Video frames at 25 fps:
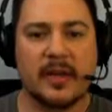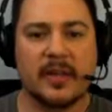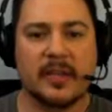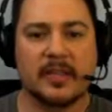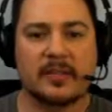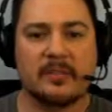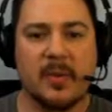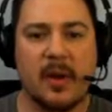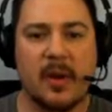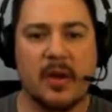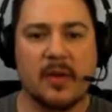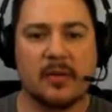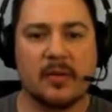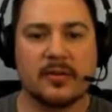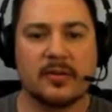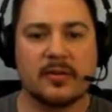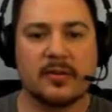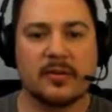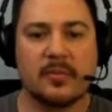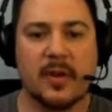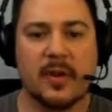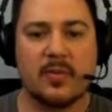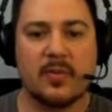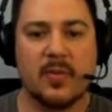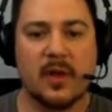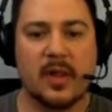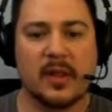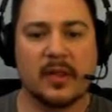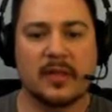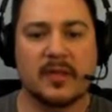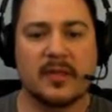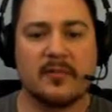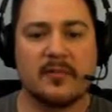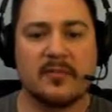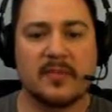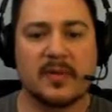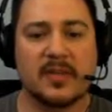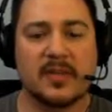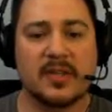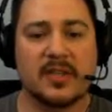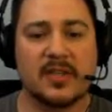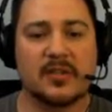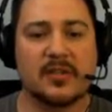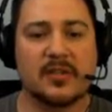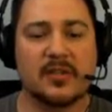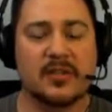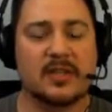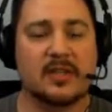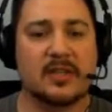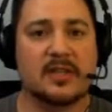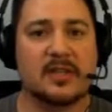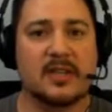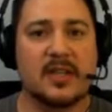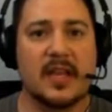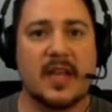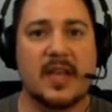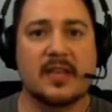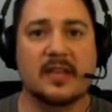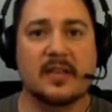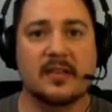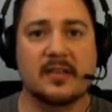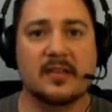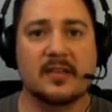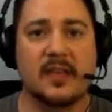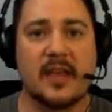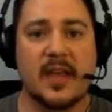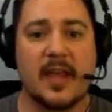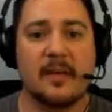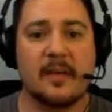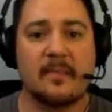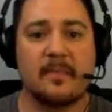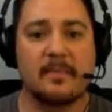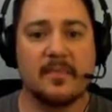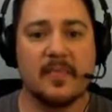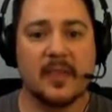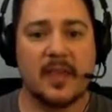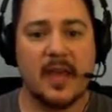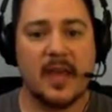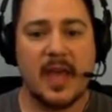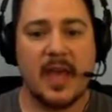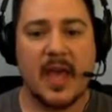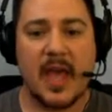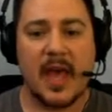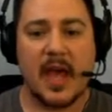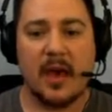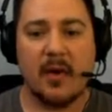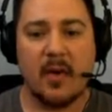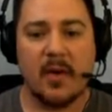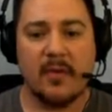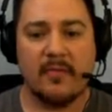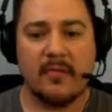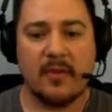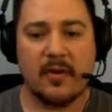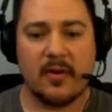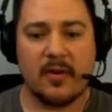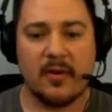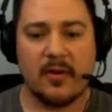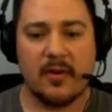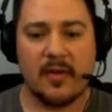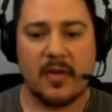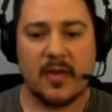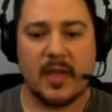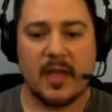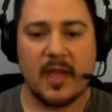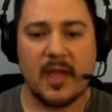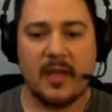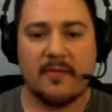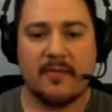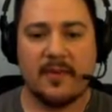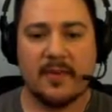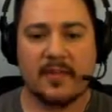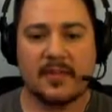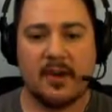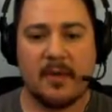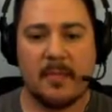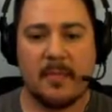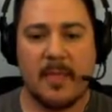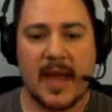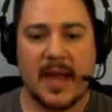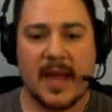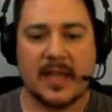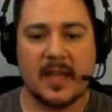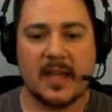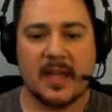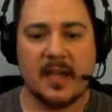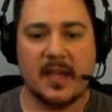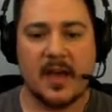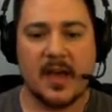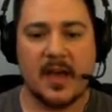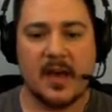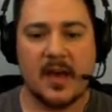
or any smaller, so my relative position is staying the same. However, if I start backing